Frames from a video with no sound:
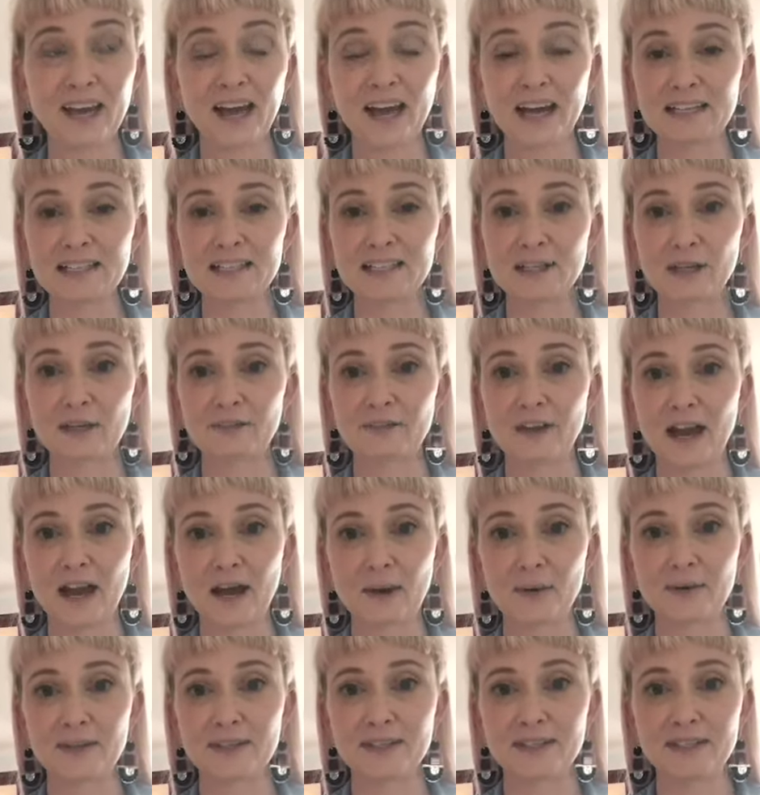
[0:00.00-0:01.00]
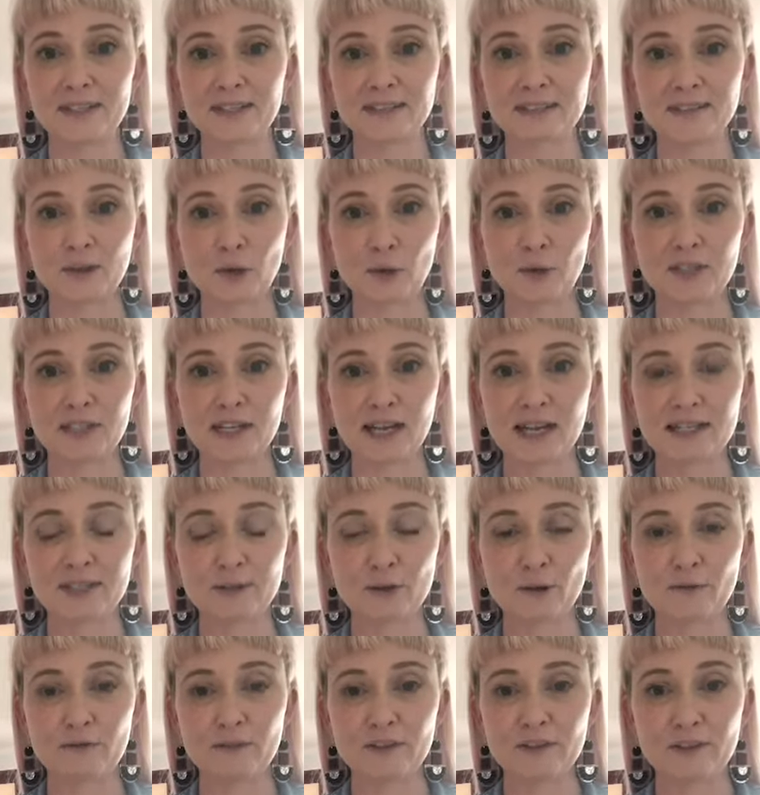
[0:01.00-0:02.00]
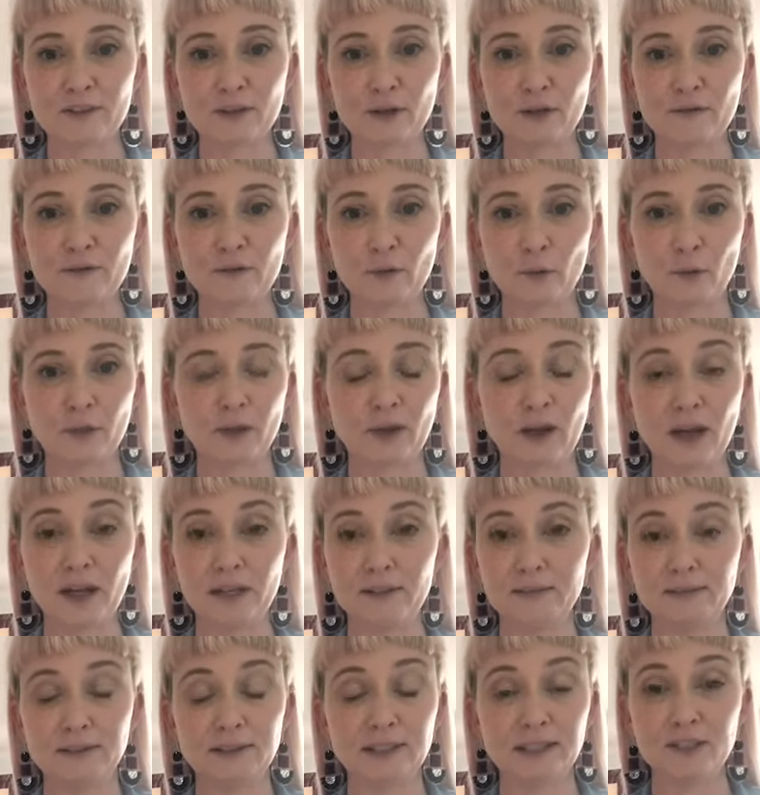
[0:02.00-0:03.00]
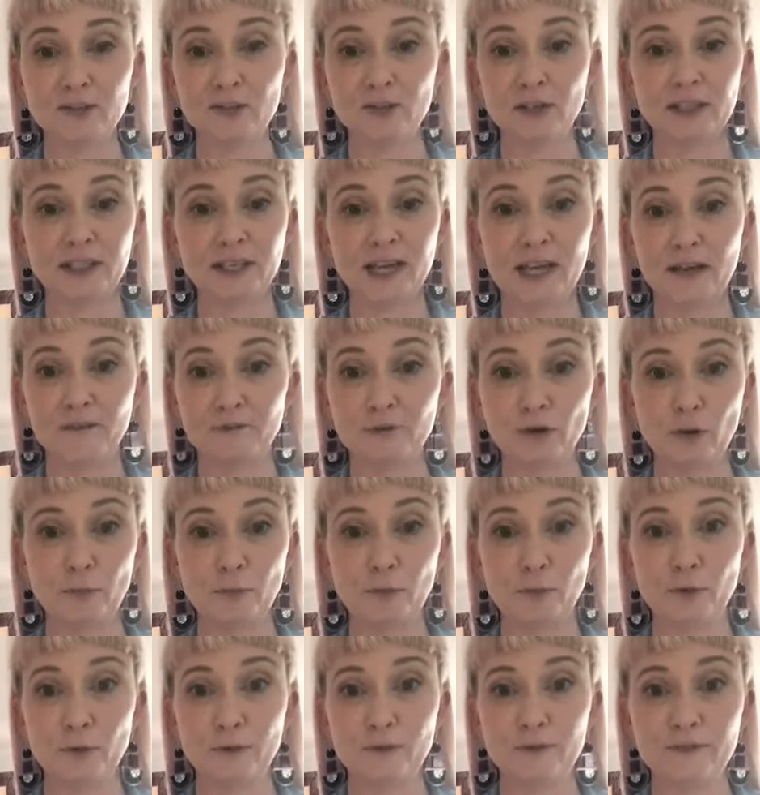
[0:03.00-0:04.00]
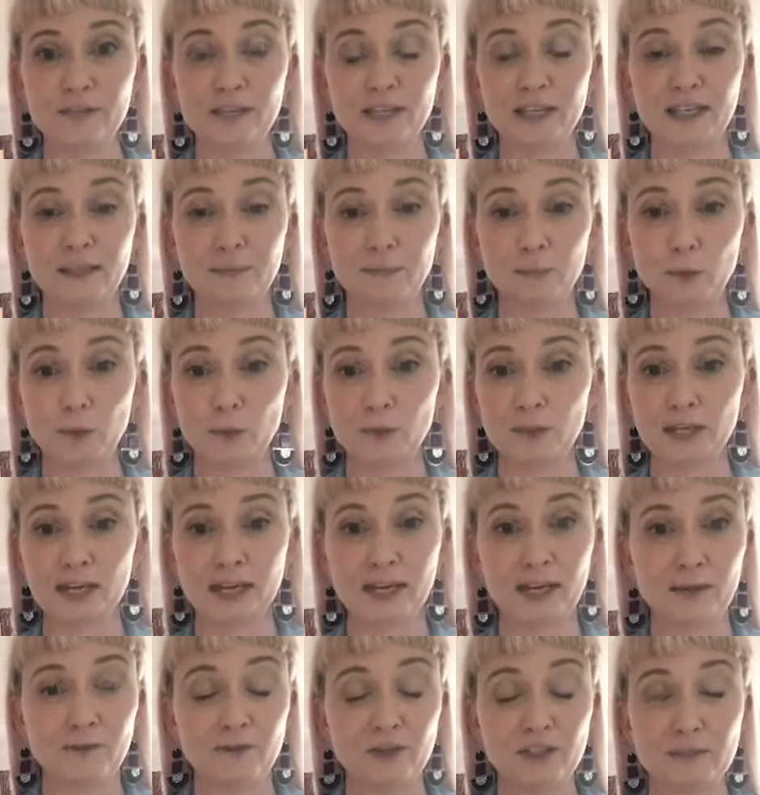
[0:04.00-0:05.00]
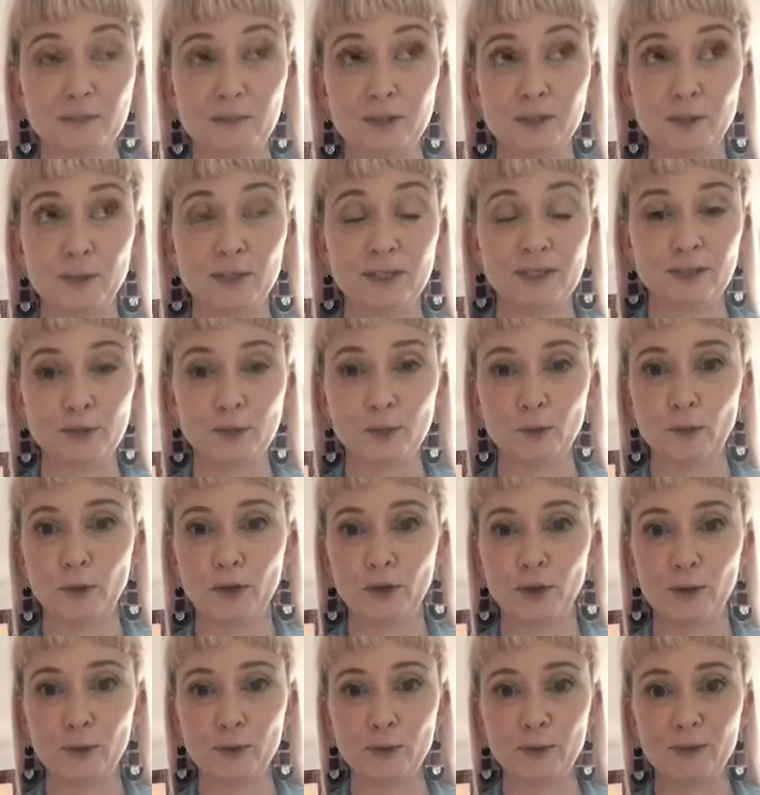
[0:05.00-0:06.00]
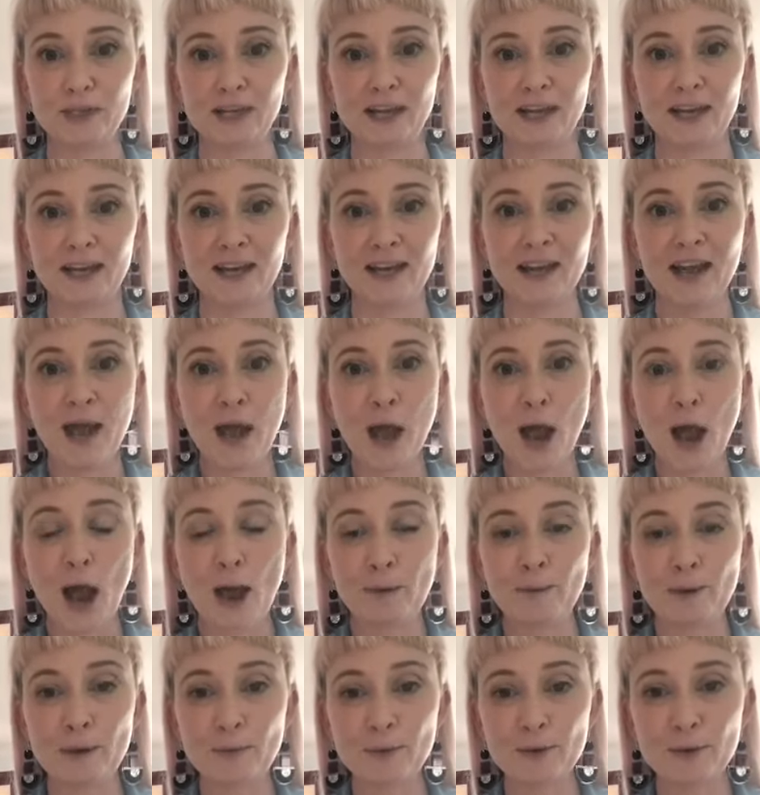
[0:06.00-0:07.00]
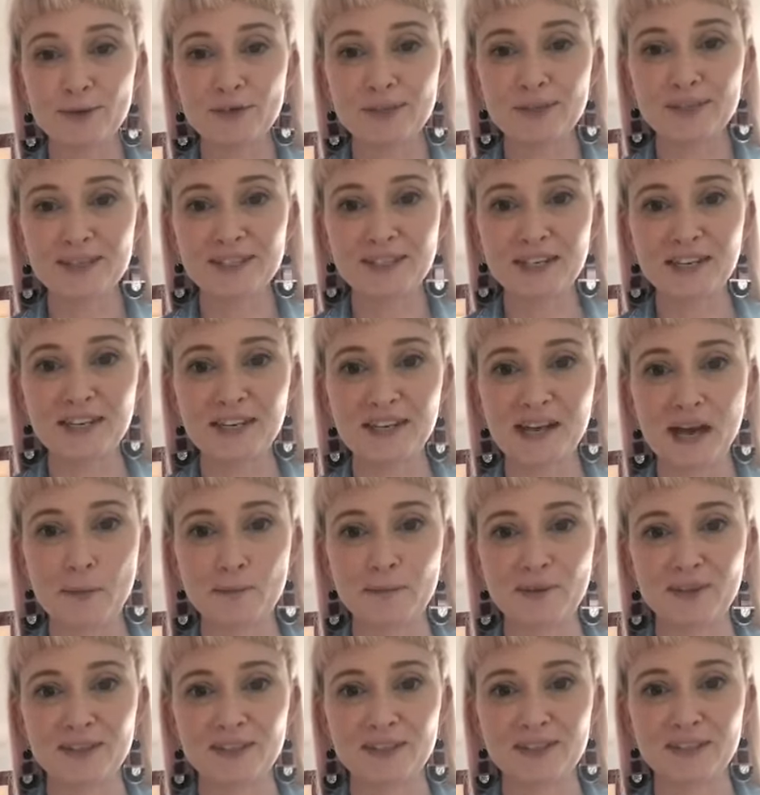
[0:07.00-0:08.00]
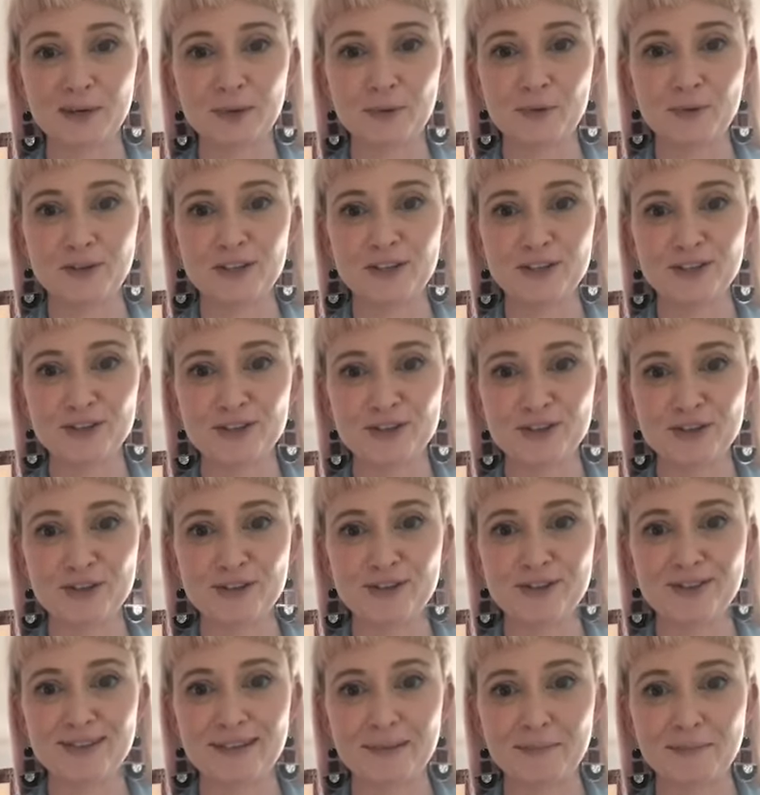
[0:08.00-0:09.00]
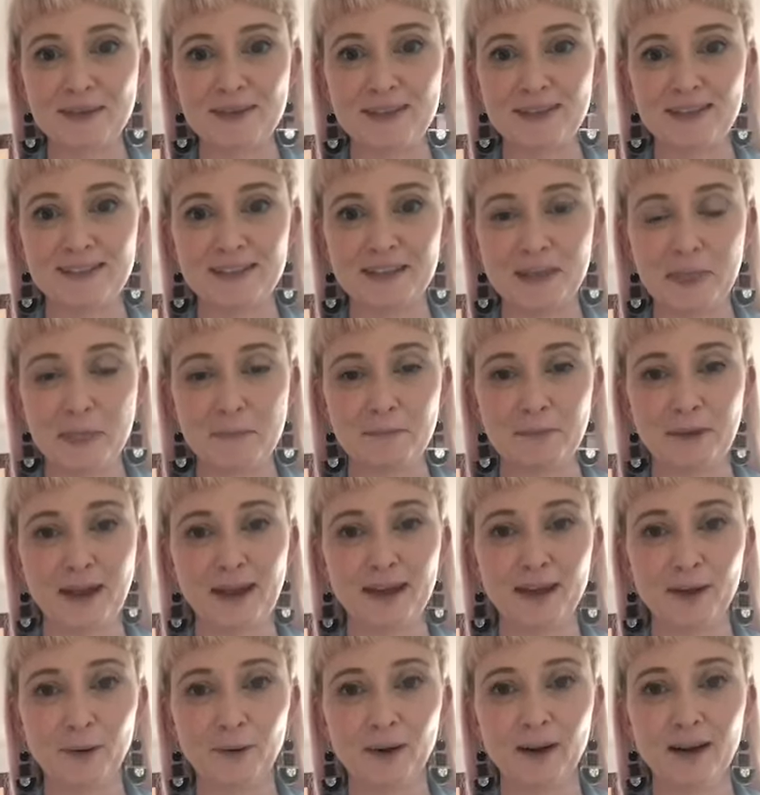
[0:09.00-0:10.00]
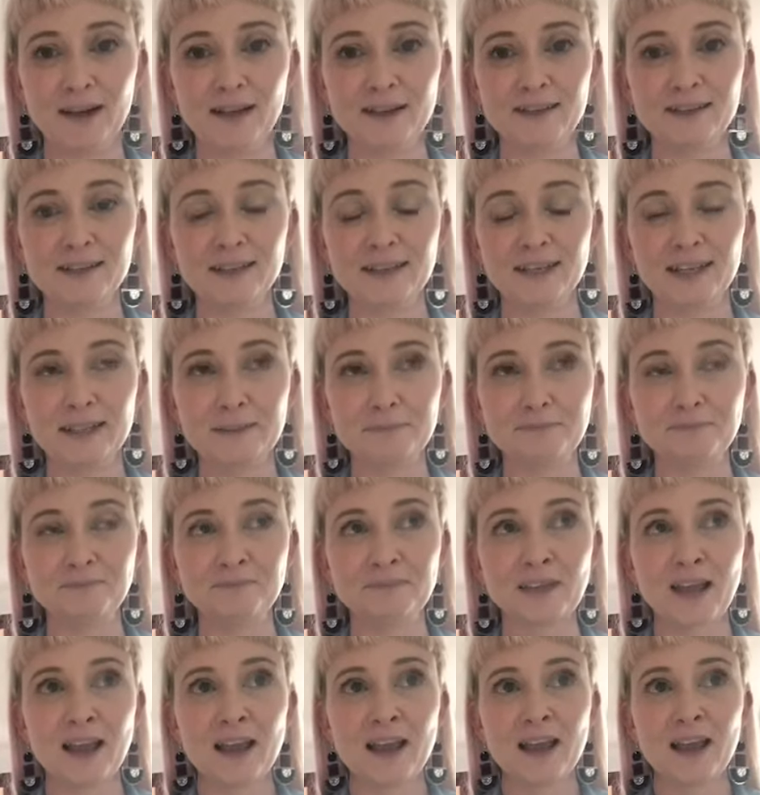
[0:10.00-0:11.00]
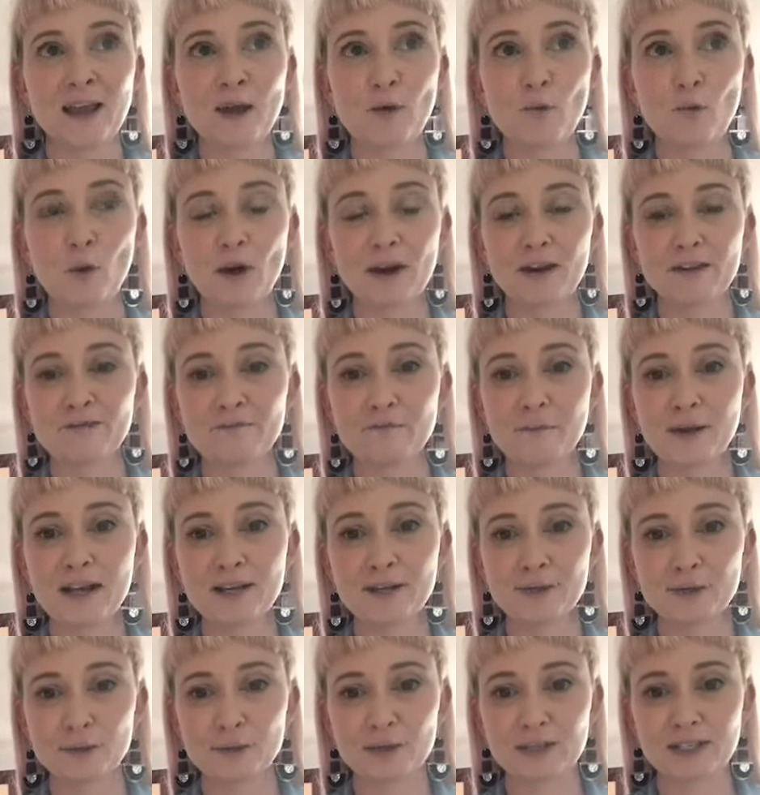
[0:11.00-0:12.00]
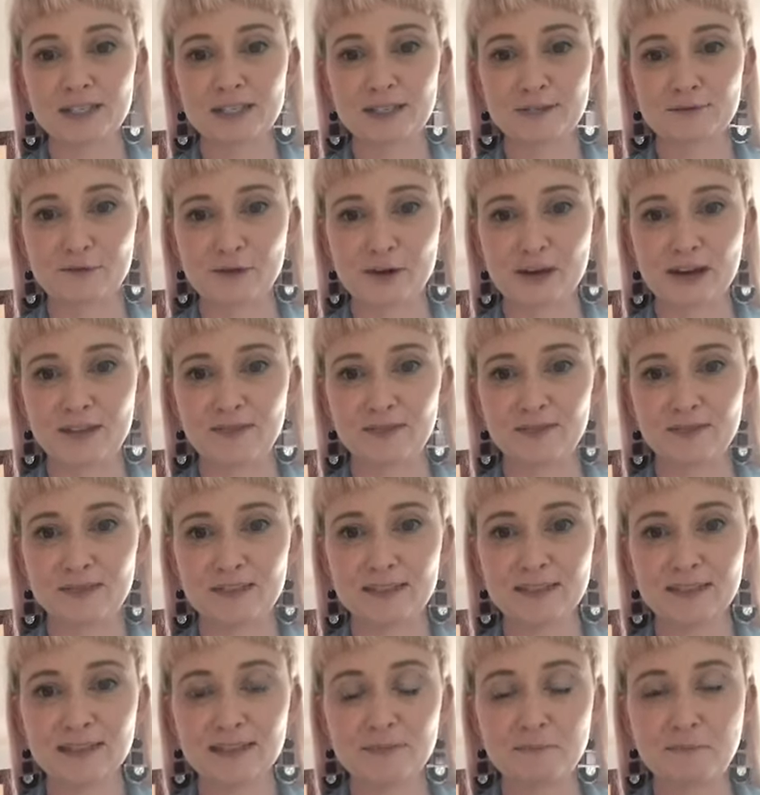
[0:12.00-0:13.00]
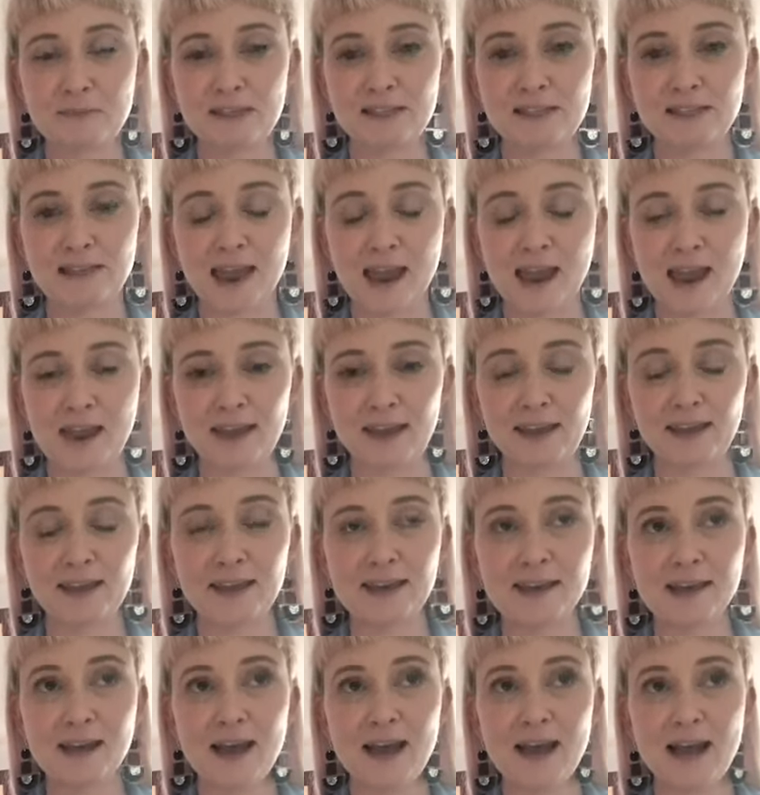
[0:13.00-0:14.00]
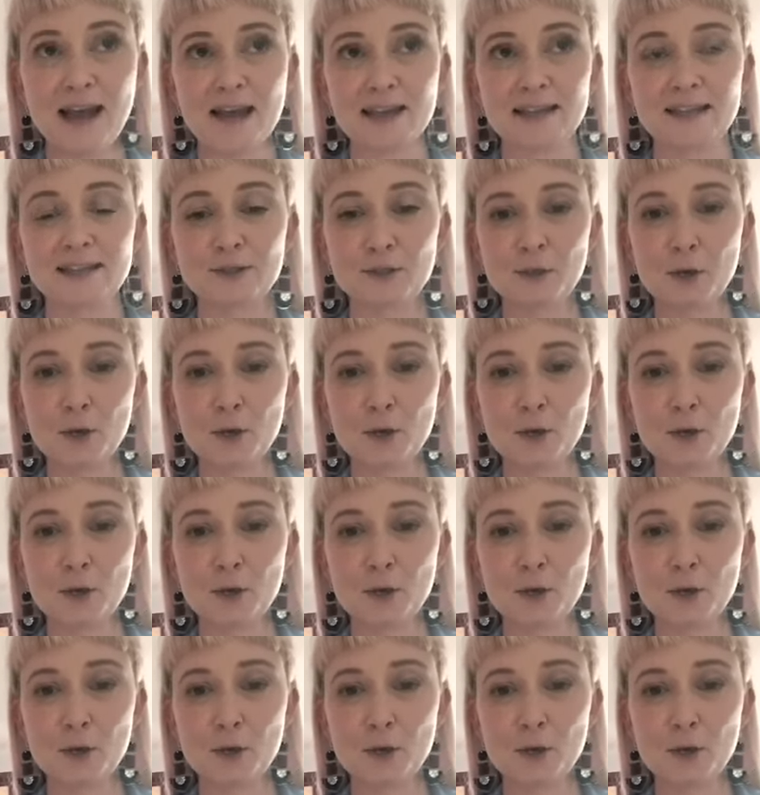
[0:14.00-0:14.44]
outside of hours and on days off and so forth. I literally have not moved all day. I've just been doing schoolwork all day. I'm also standing up because I wanted to show you something that's in the background. One of my daughter's friends, Miss A, has